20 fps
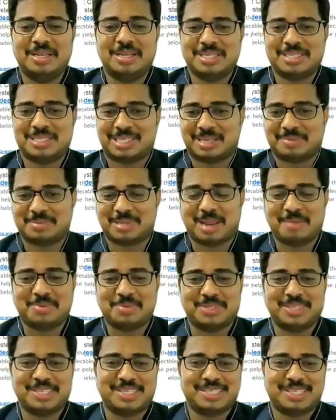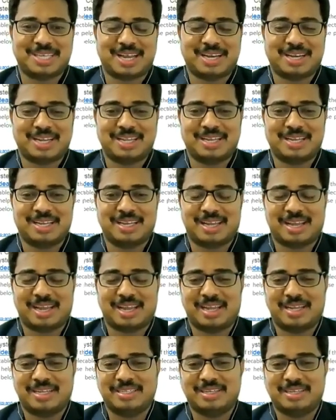subscribe to this channel
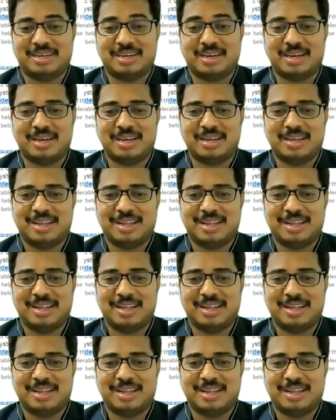and uh,